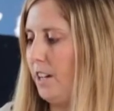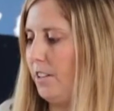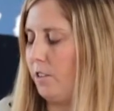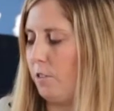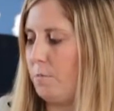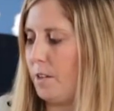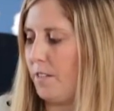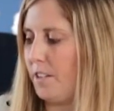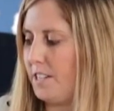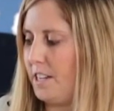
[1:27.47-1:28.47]
the groups at
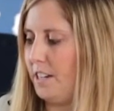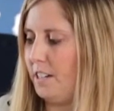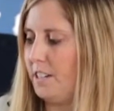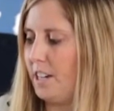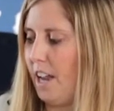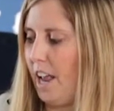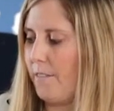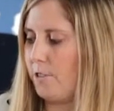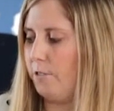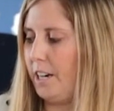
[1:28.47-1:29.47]
this end
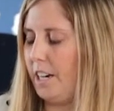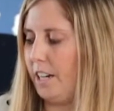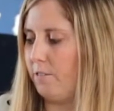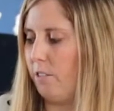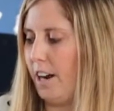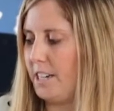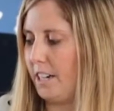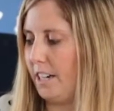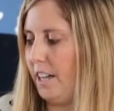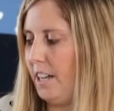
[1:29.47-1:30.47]
have a reading and
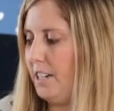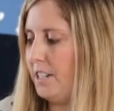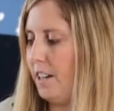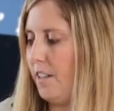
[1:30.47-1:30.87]
writing need.